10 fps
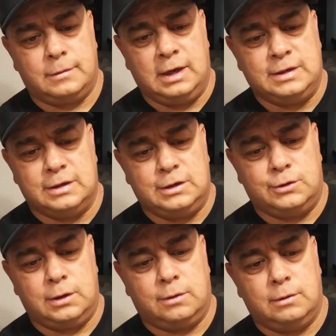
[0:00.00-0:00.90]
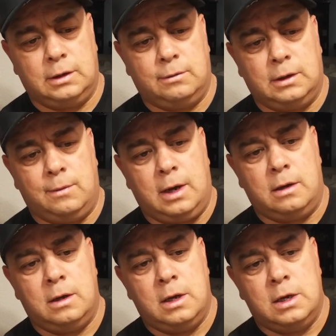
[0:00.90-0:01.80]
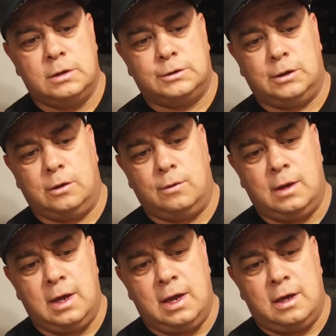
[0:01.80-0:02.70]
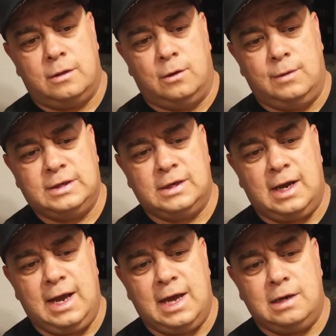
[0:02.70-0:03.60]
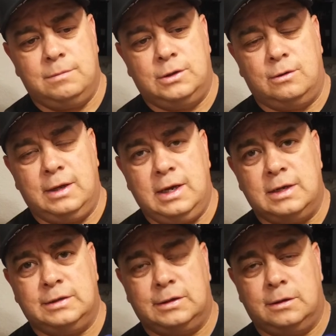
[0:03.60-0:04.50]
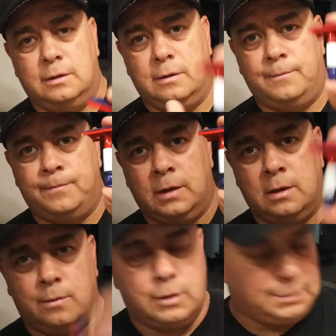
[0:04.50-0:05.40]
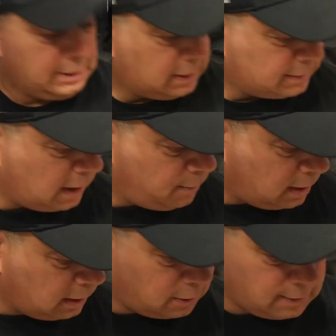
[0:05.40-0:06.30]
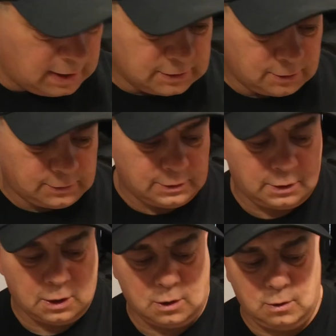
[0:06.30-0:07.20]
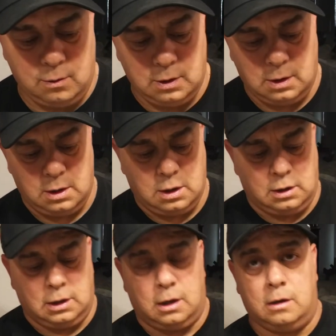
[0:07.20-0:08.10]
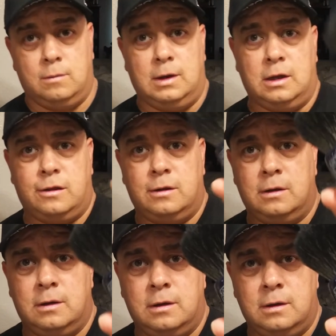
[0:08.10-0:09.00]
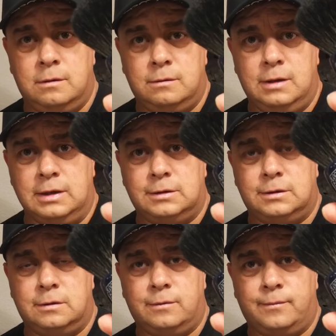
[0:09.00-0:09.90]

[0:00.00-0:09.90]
it does the trick really, really well. So the reason I had him do this was because I wanted a razor to go along with this.